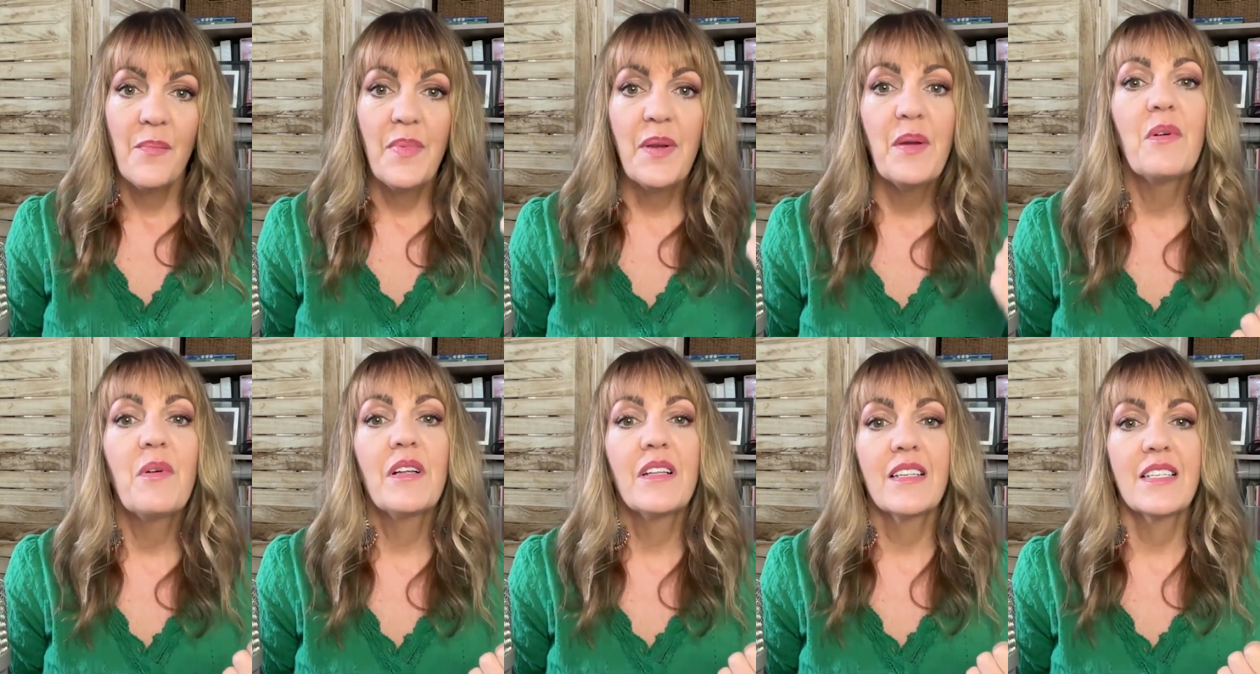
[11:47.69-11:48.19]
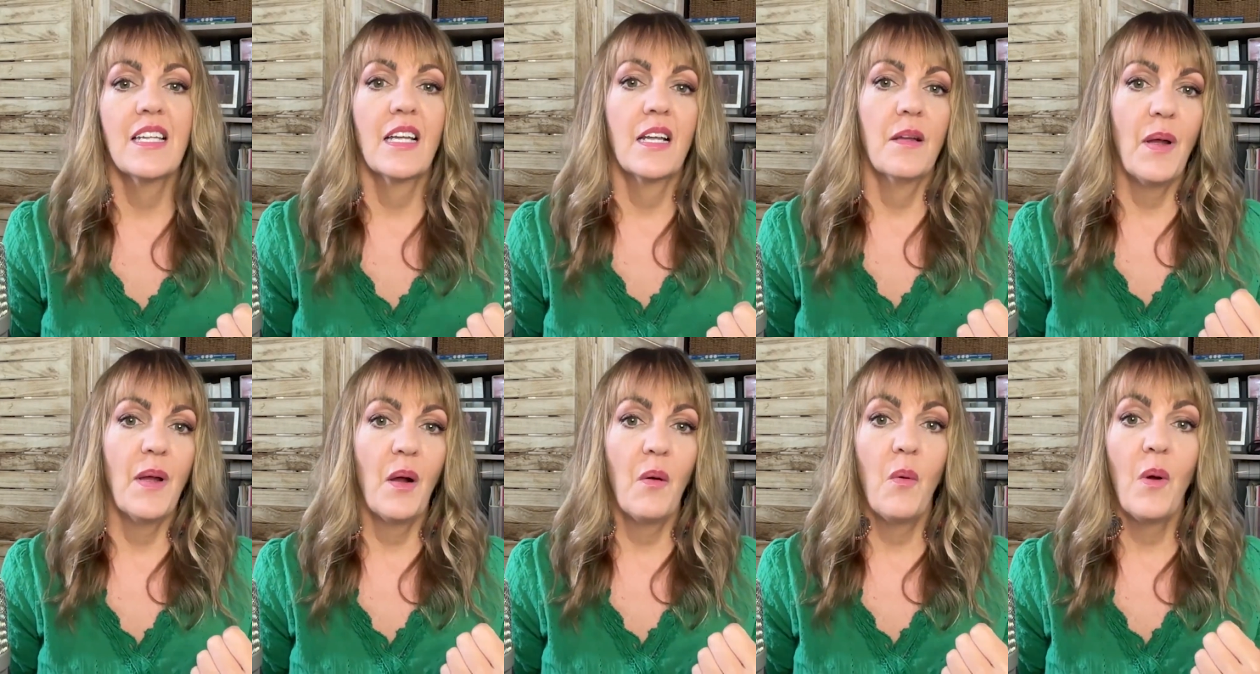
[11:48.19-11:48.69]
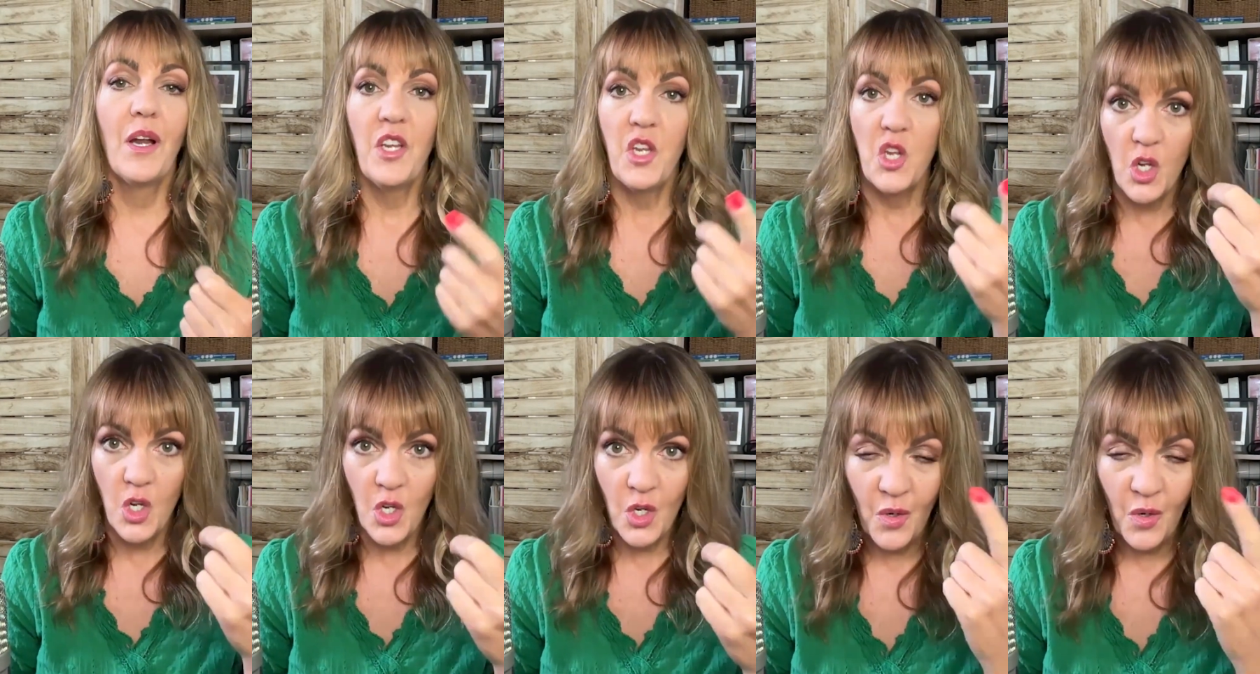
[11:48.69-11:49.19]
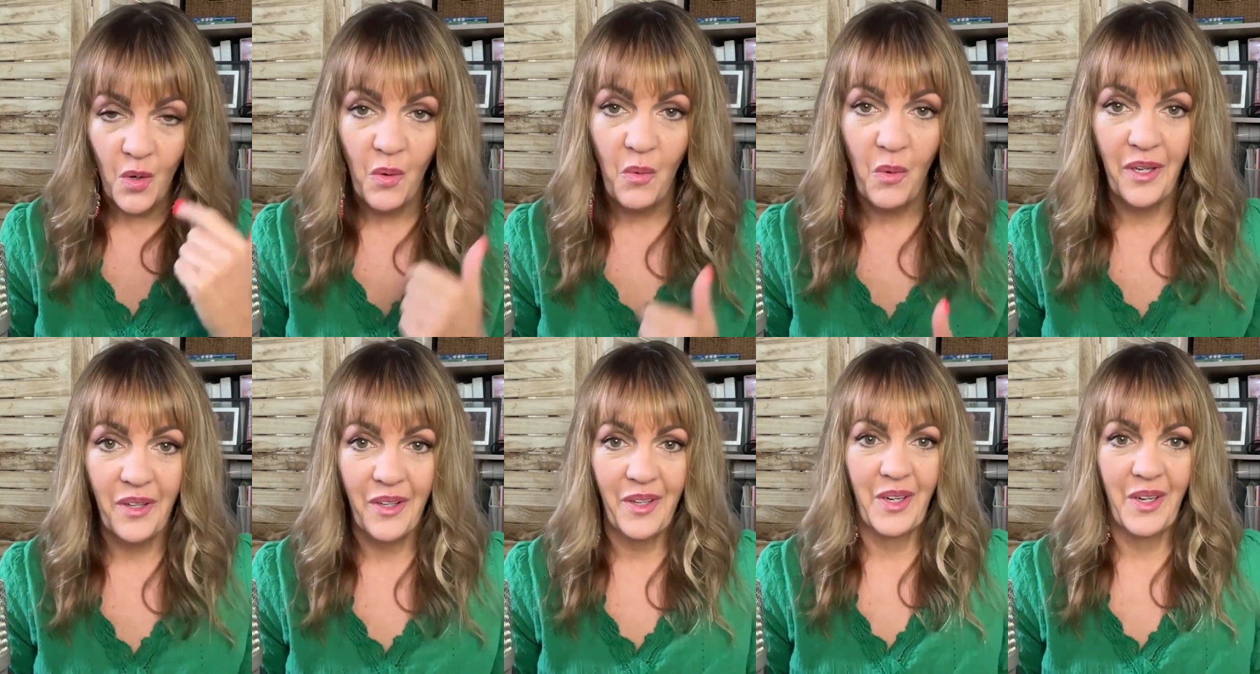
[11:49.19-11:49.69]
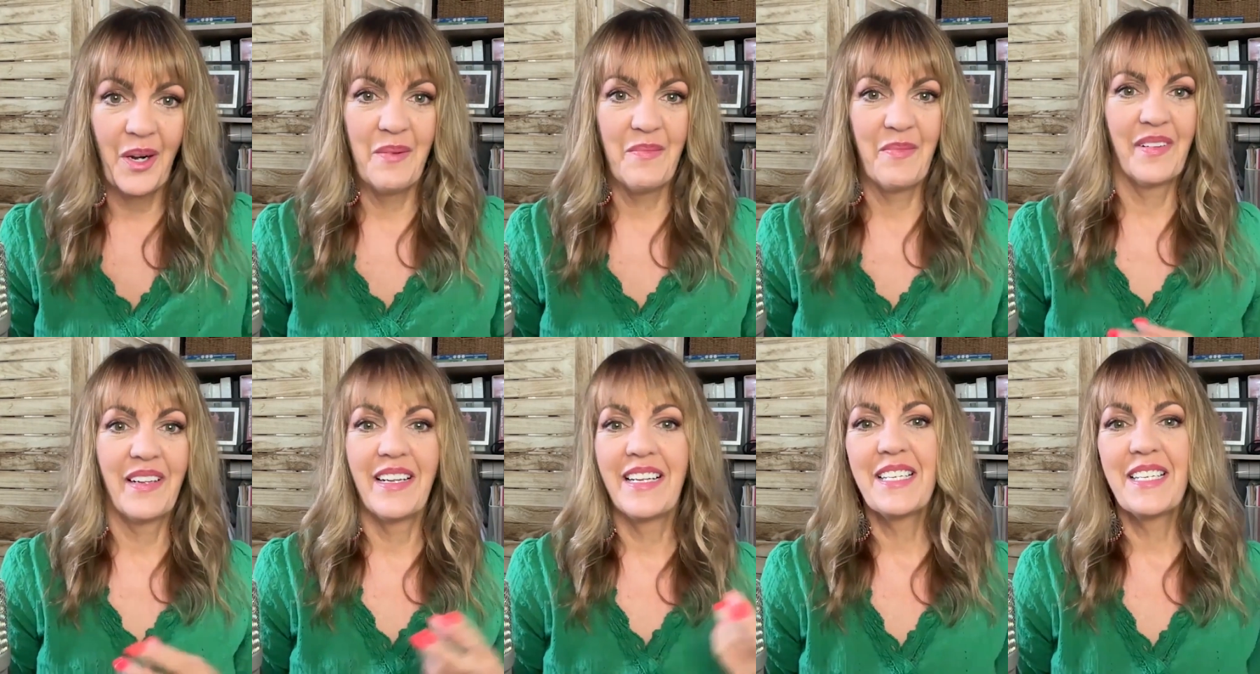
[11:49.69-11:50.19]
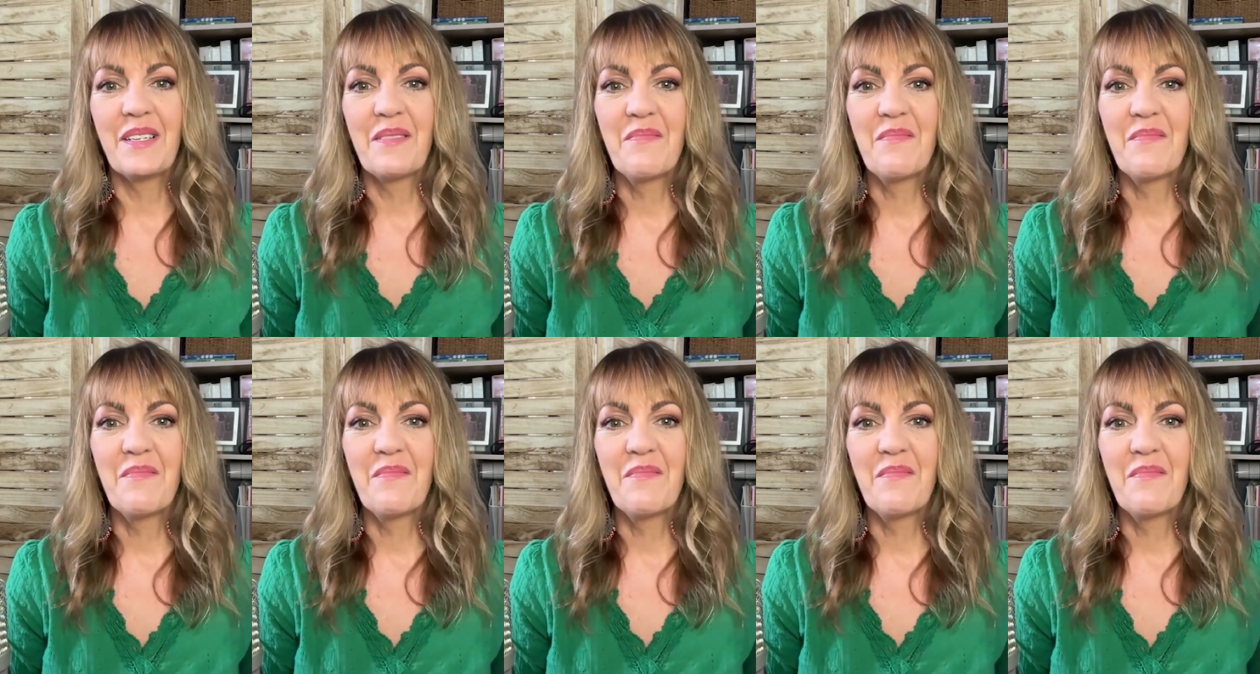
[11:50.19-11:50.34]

Be realistic about what you will accomplish.